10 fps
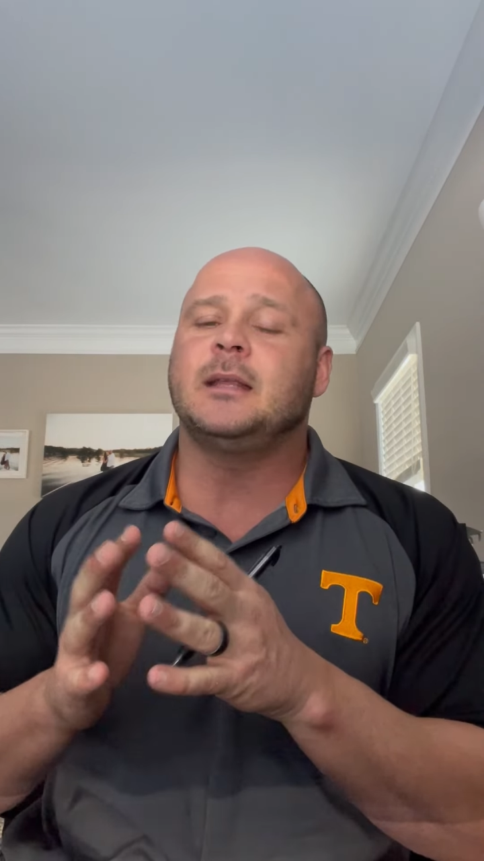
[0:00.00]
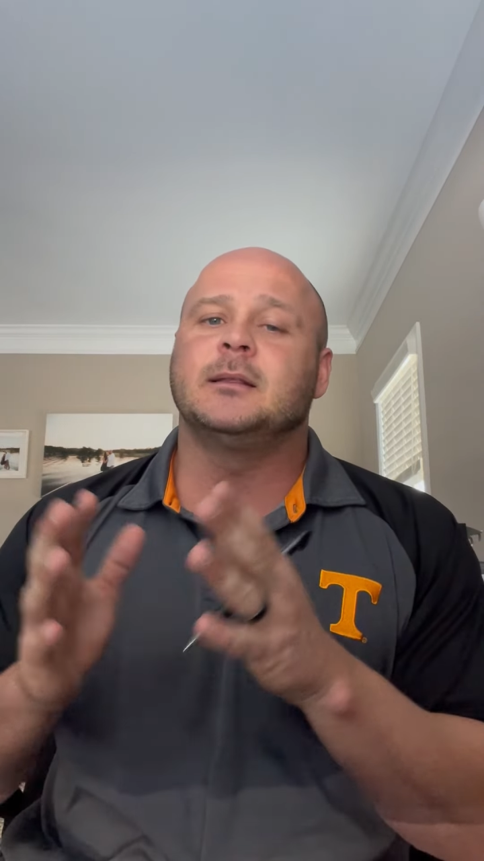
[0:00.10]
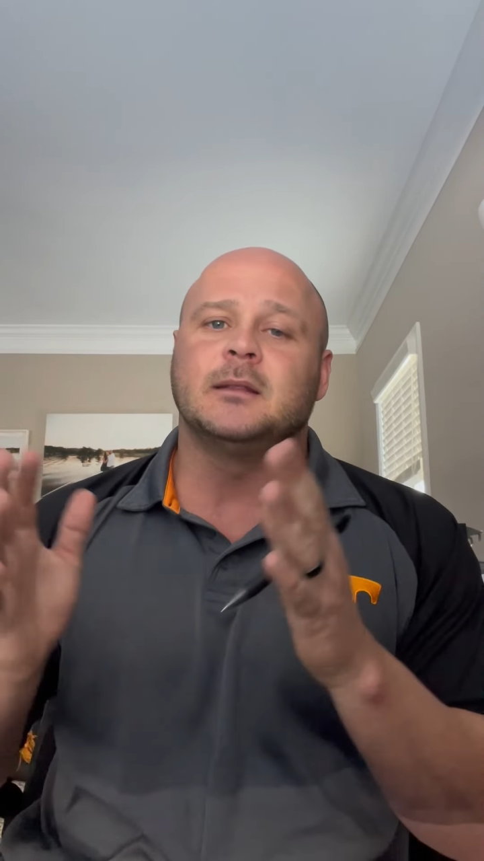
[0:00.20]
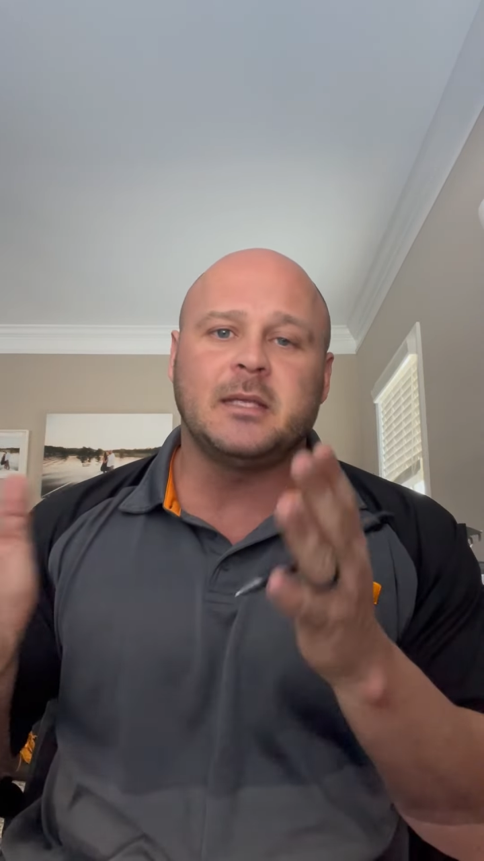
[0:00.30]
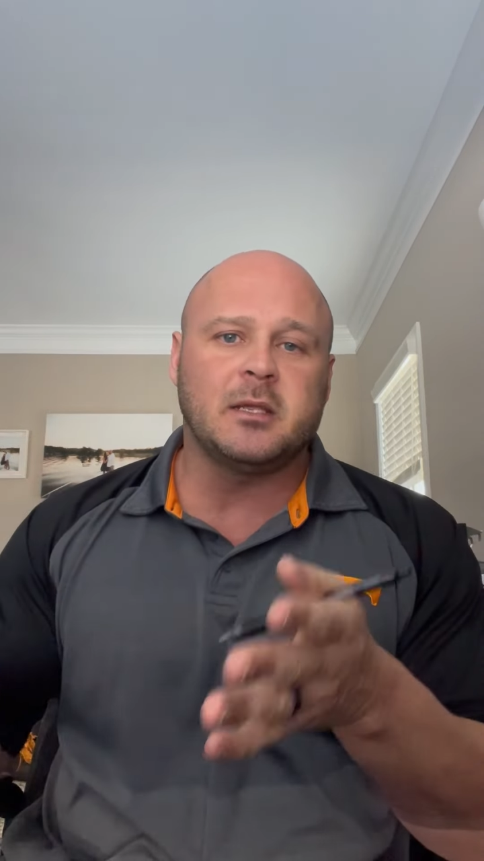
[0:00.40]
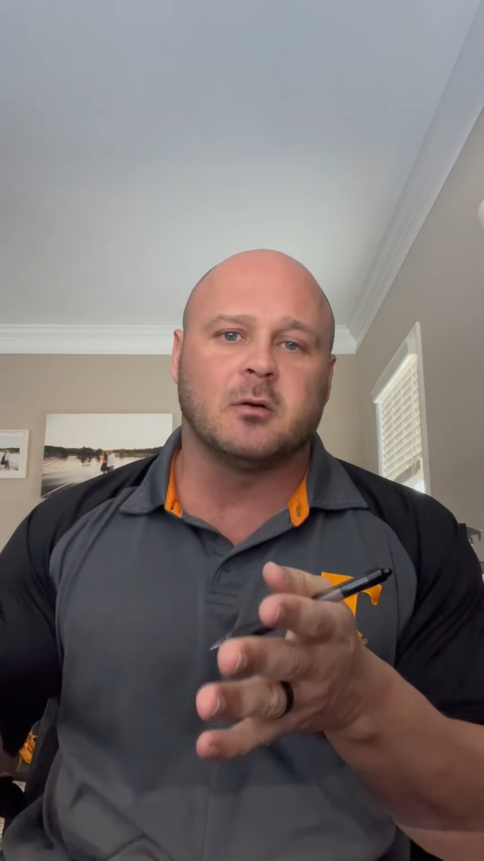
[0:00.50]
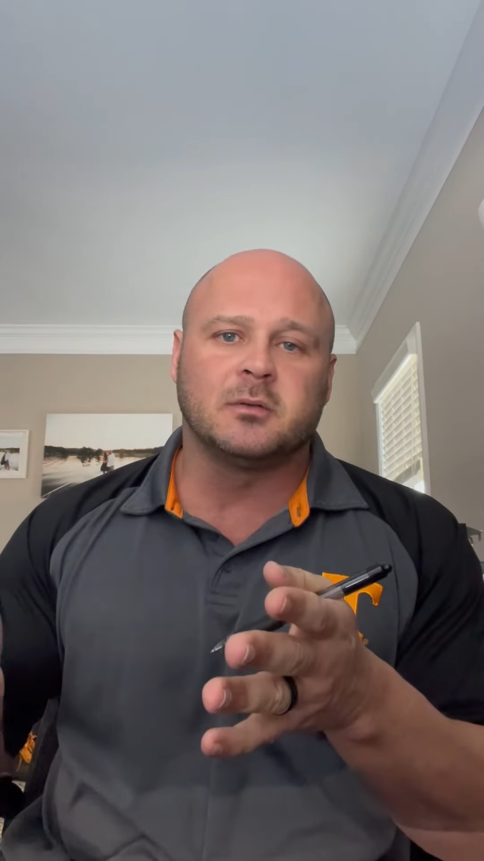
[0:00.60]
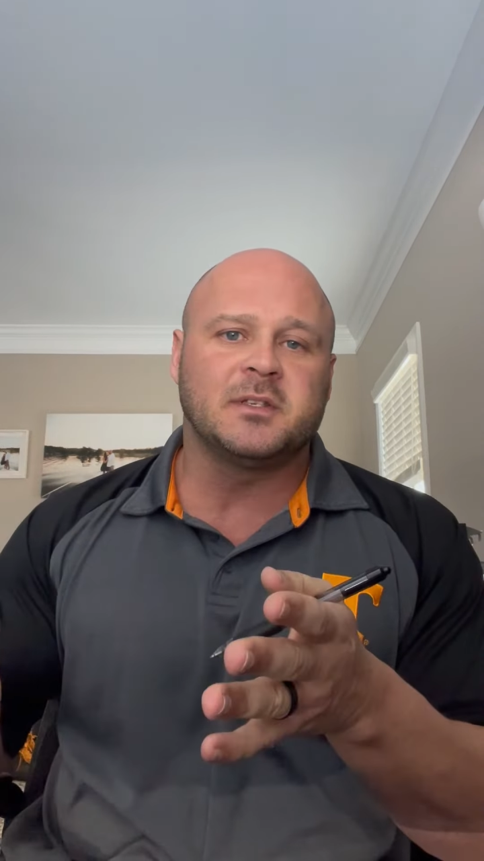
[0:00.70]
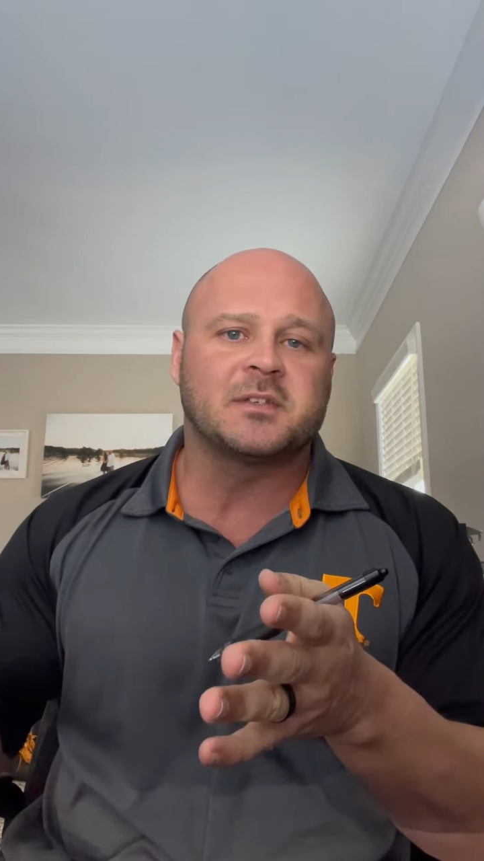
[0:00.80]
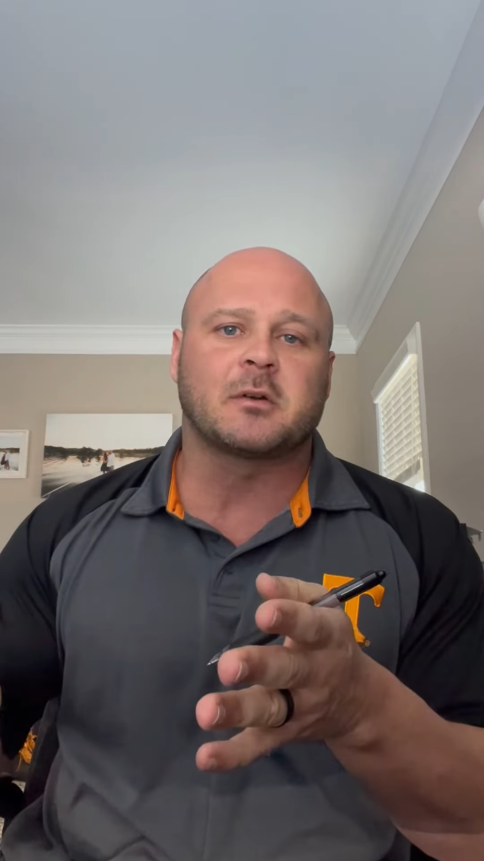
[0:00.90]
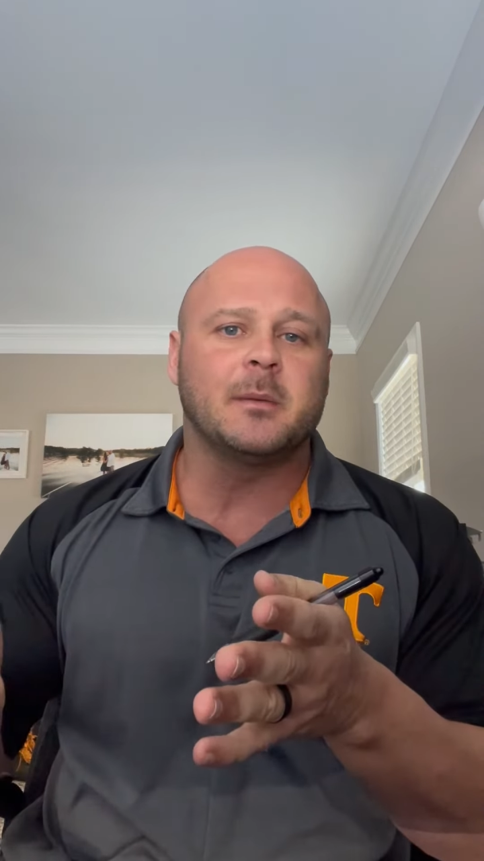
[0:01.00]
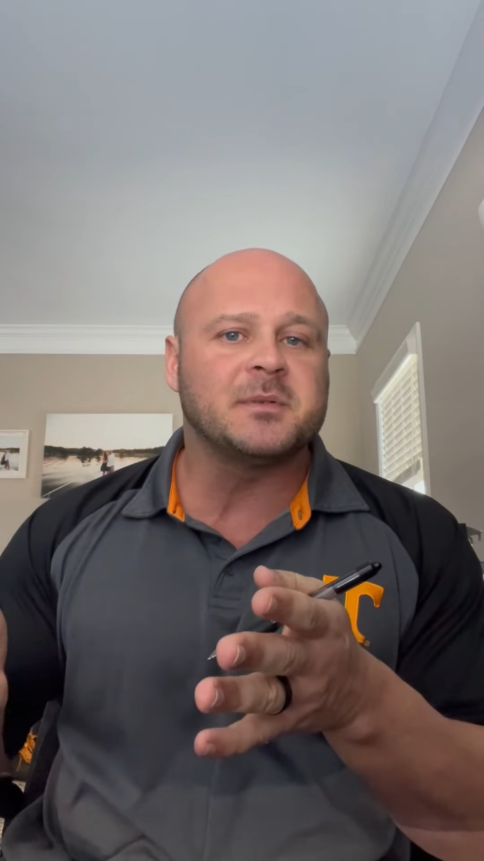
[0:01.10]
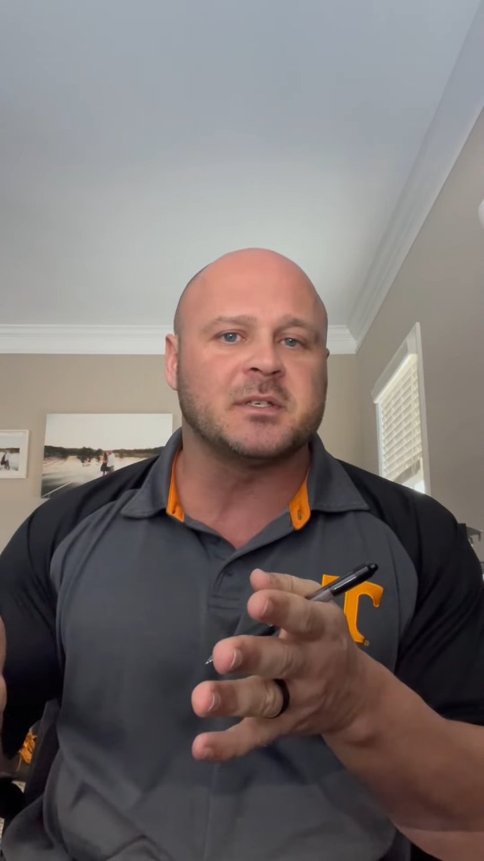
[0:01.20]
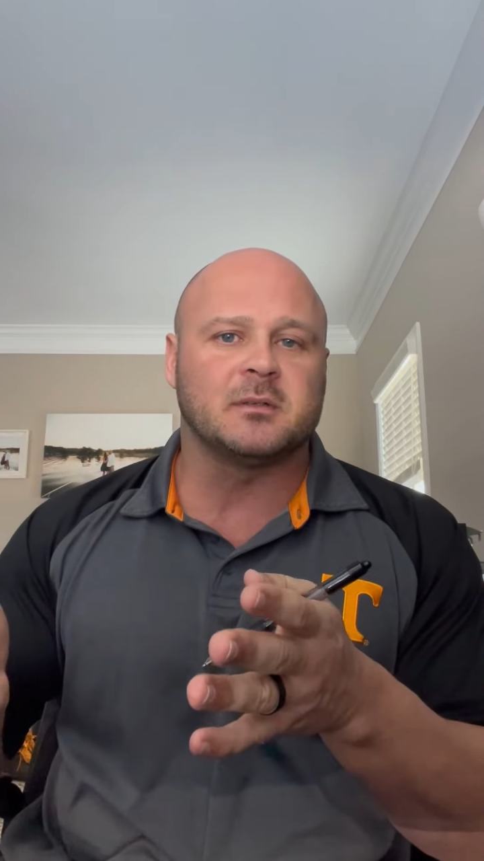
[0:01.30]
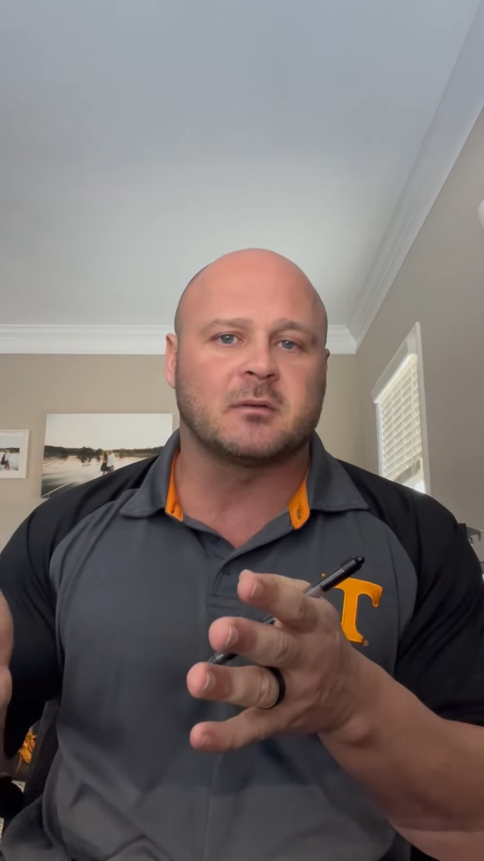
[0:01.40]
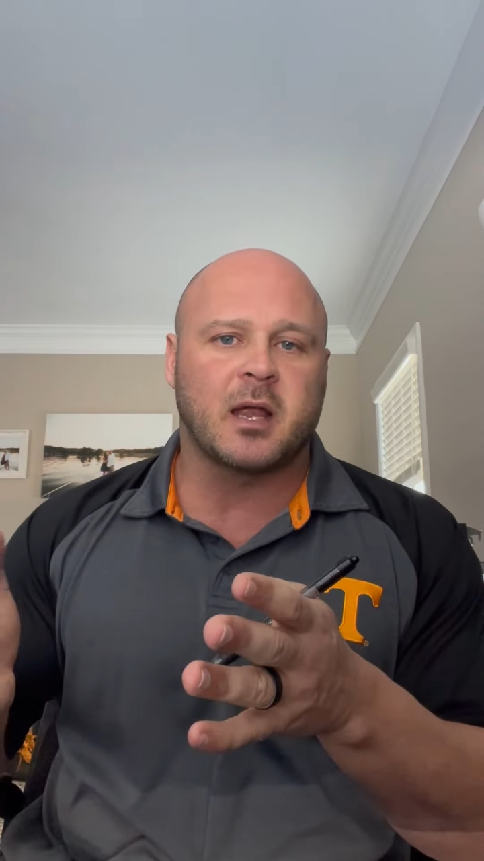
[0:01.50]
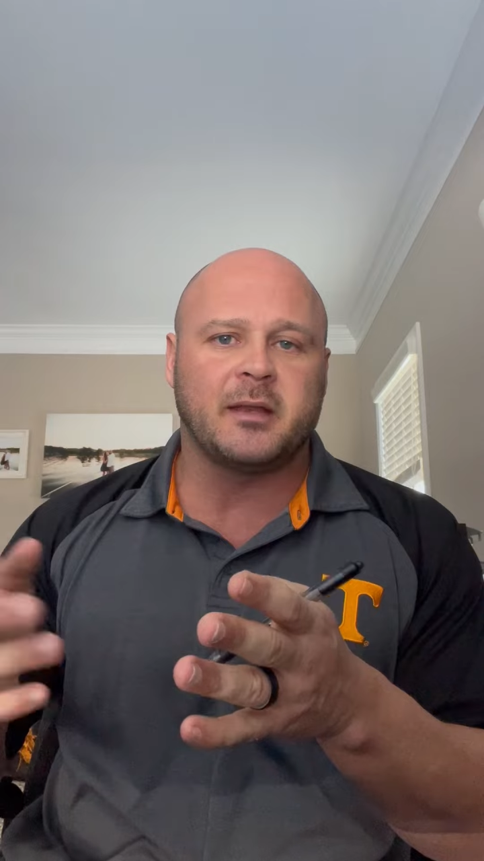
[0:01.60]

legal description, right?